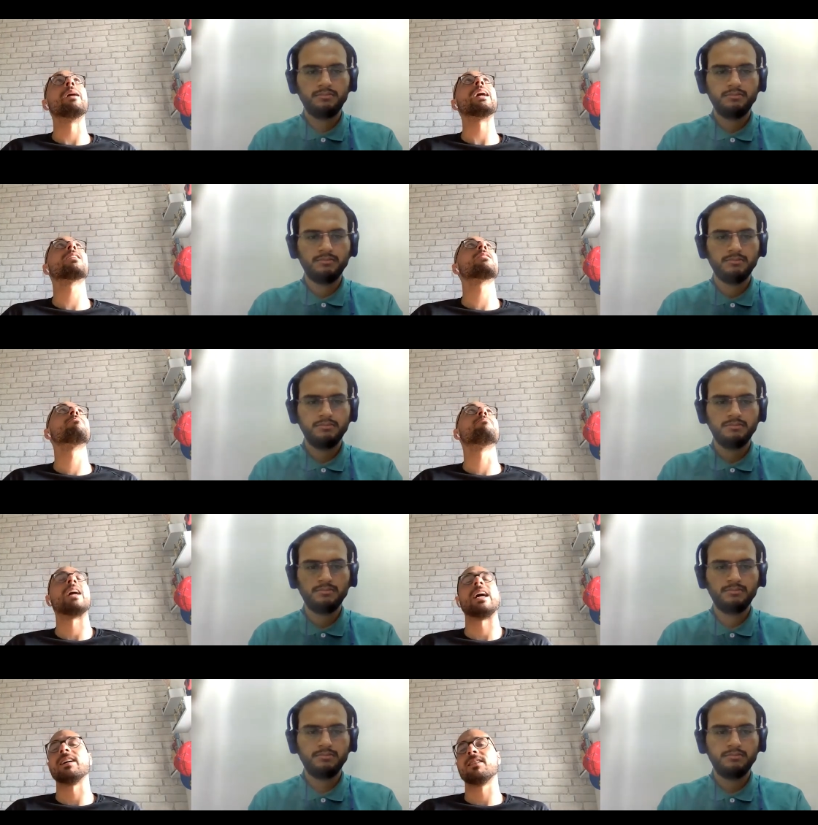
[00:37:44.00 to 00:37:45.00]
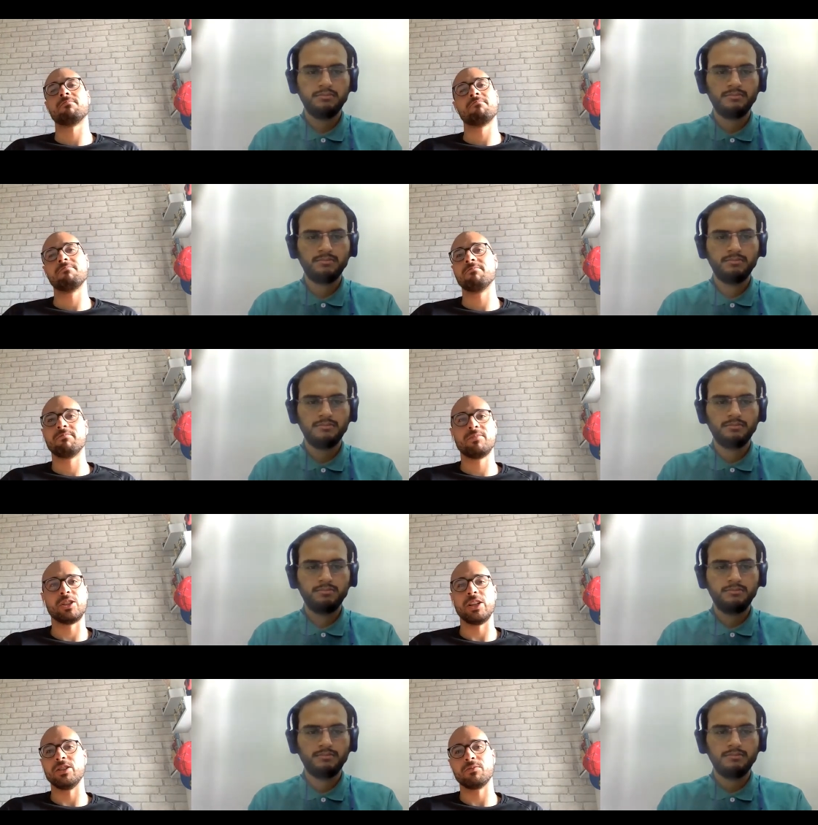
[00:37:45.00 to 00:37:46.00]
Speaker 1: Mac egg
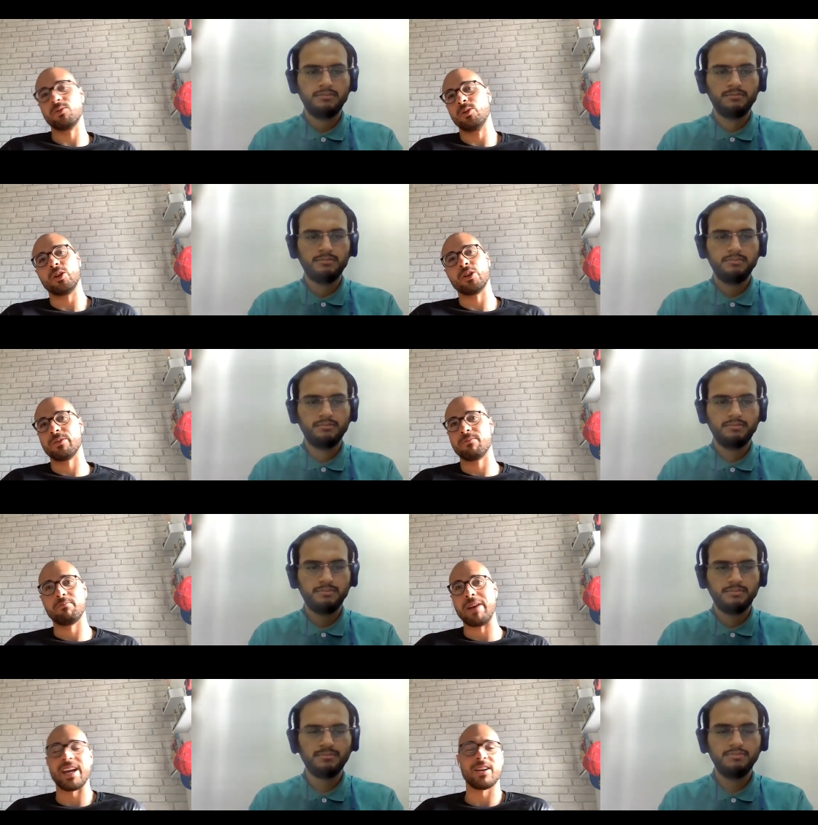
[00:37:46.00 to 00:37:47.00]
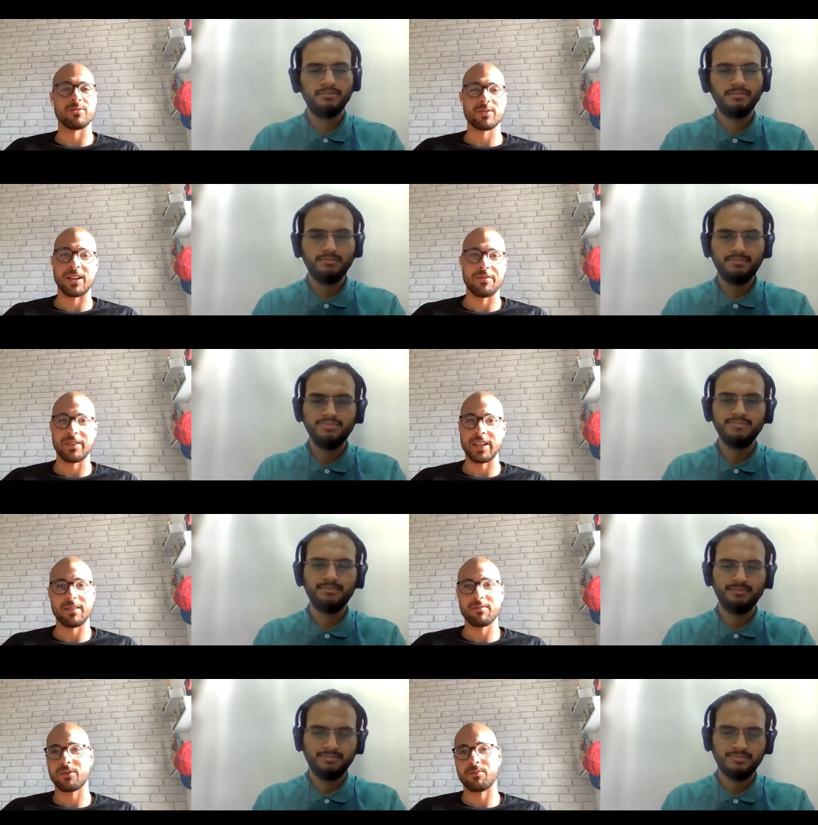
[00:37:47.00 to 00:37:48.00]
cheeseburger bacon mm-hmm.
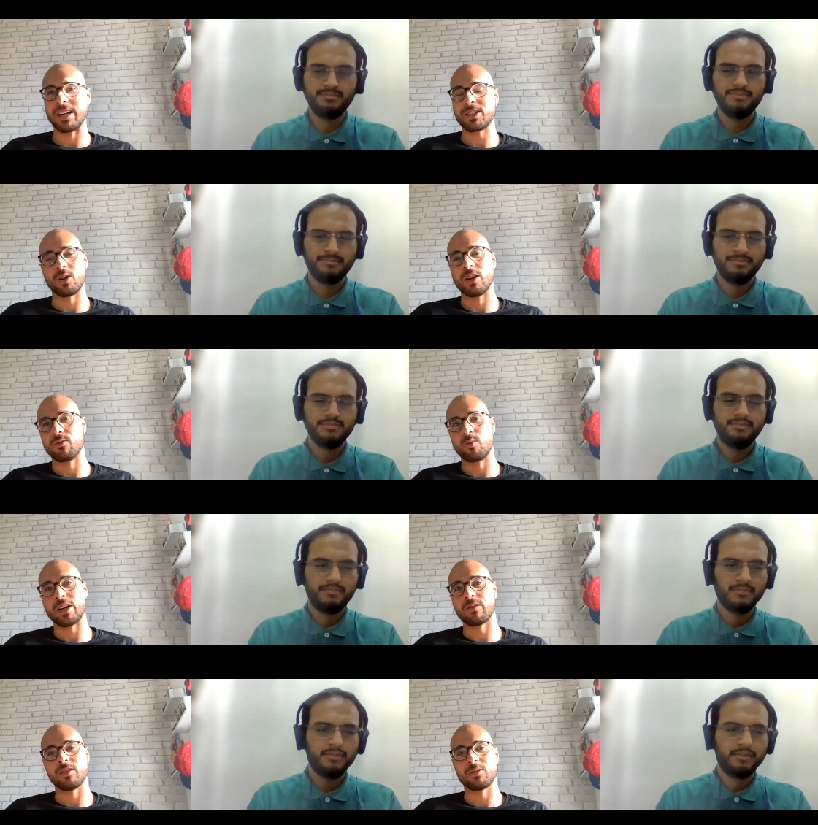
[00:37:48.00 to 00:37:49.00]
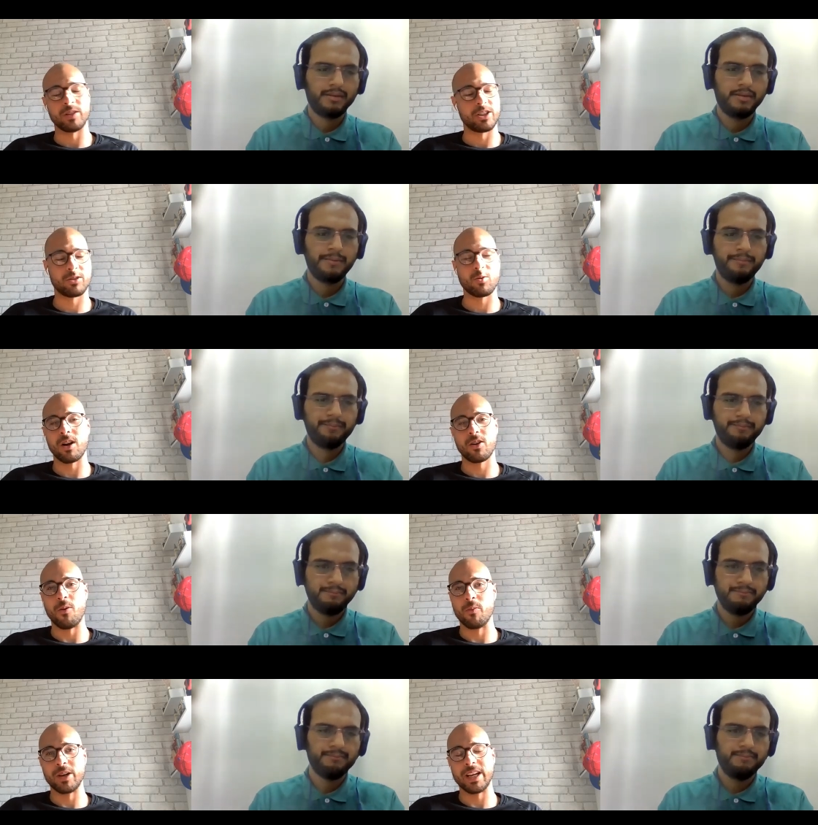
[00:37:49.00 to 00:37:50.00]
something from McDonald's for breakfast, which is quite
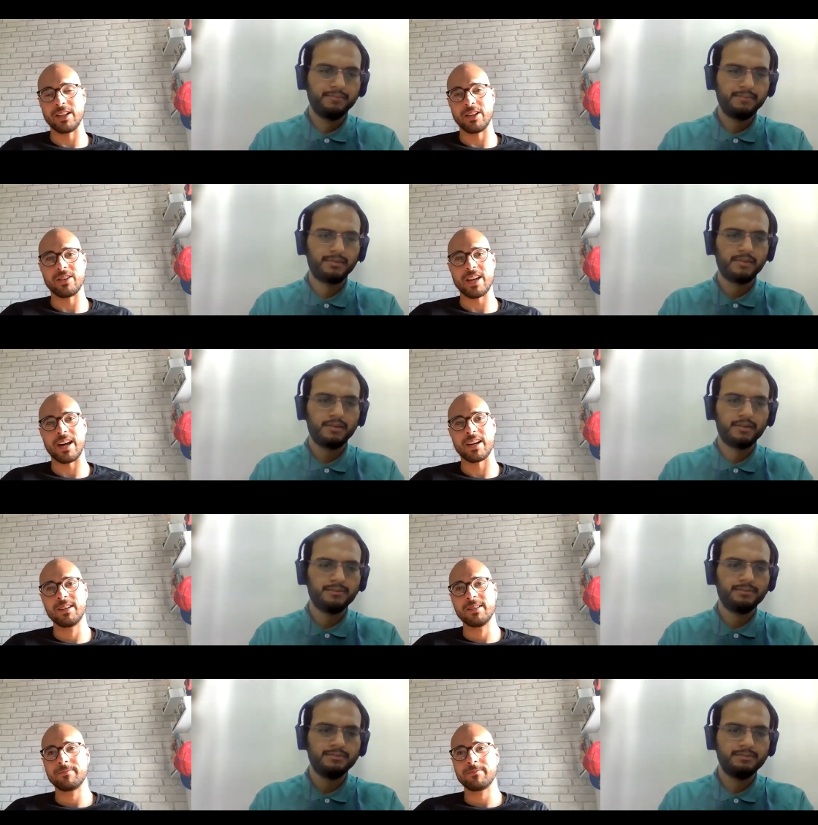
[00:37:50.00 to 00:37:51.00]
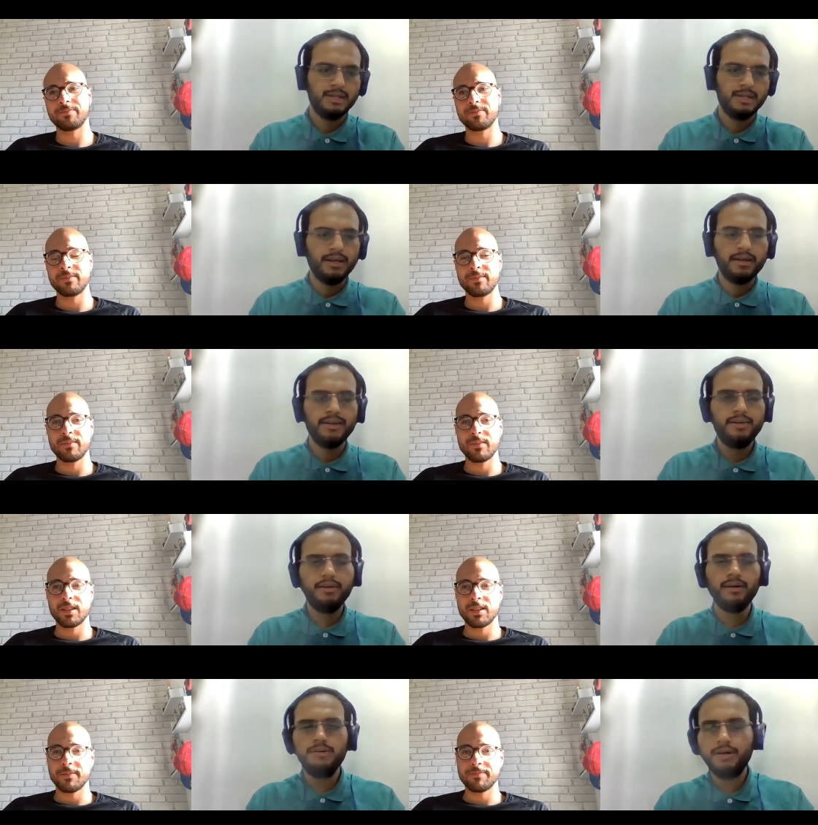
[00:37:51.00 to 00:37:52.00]
common
Speaker 2: here in the UK.
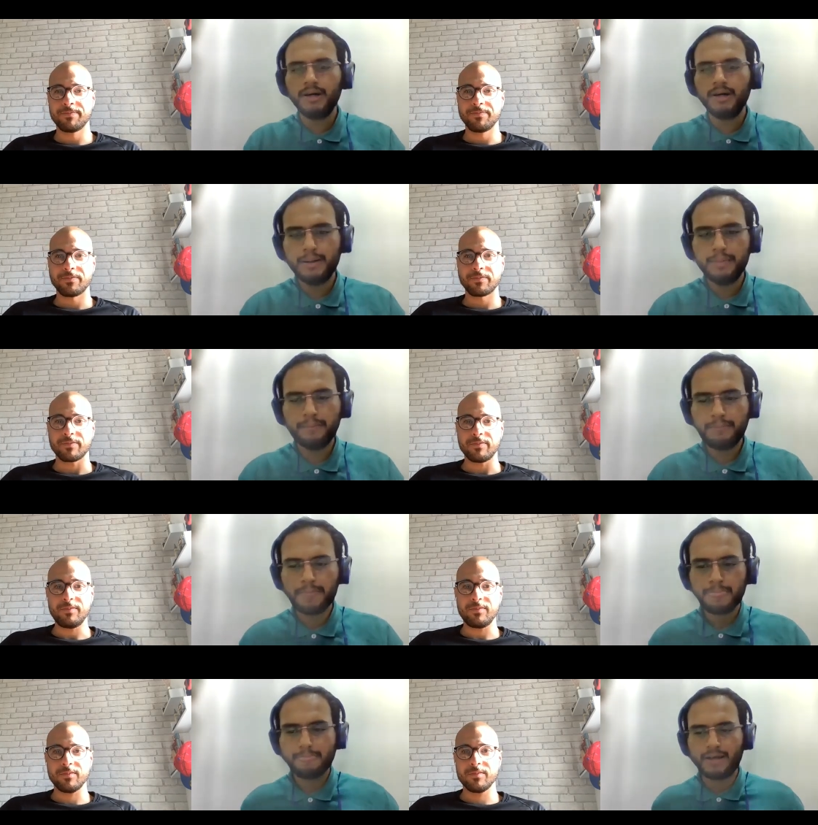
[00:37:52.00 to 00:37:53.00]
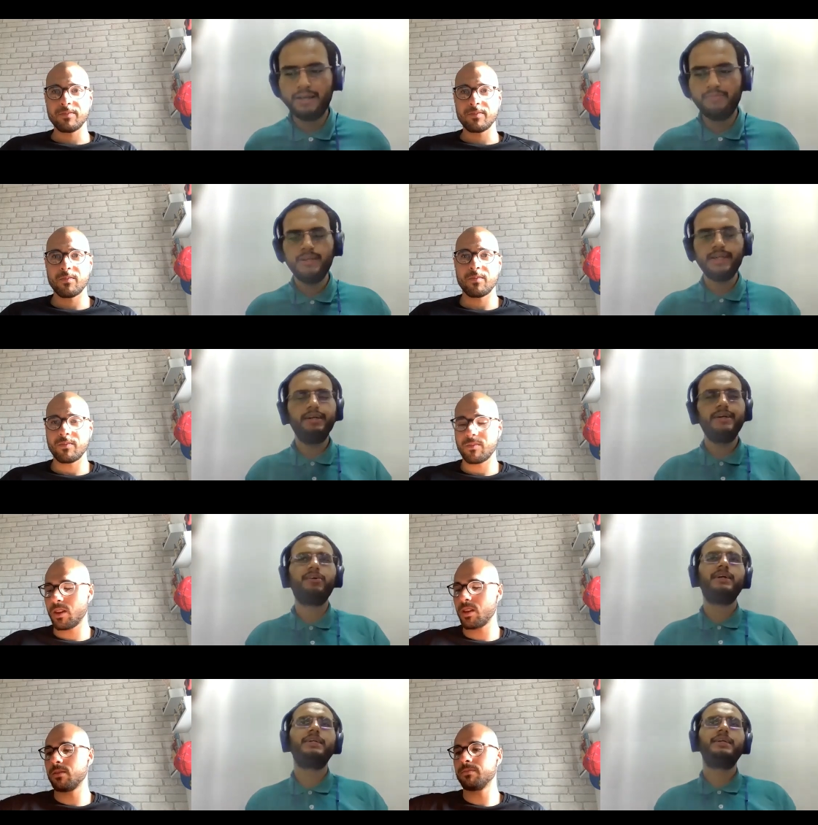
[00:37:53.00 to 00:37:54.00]
You know, uh, every
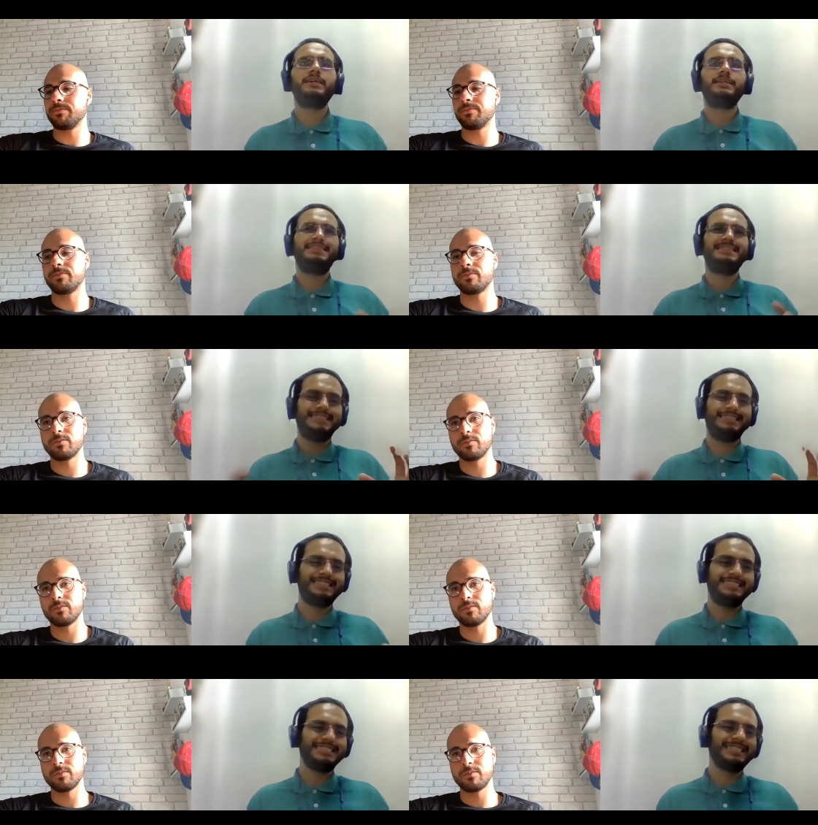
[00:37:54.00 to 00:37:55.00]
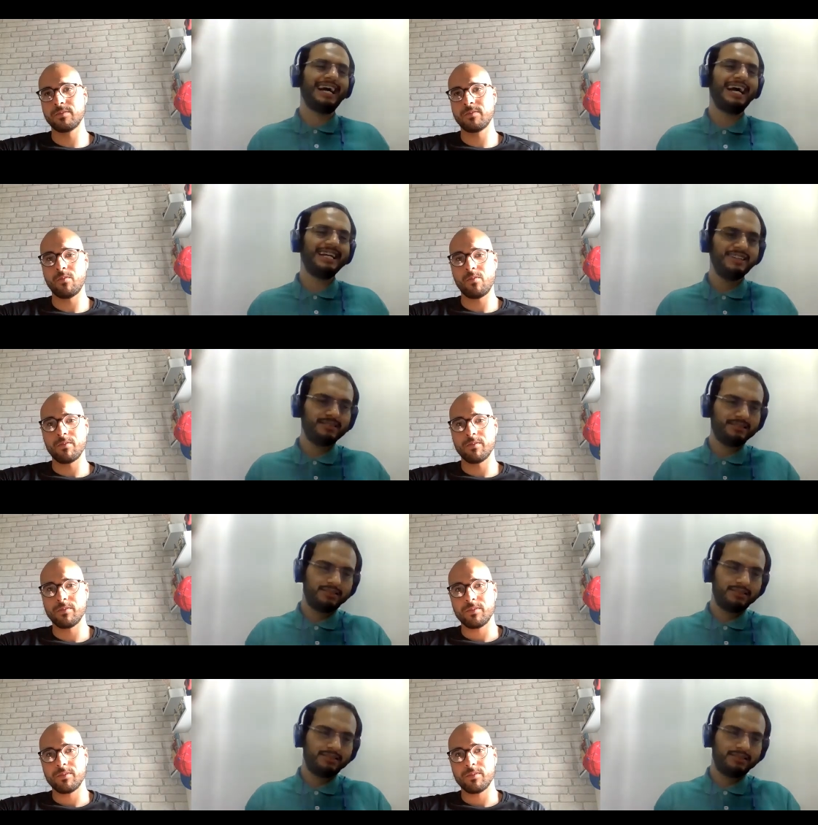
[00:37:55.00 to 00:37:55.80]
year in uh, Jan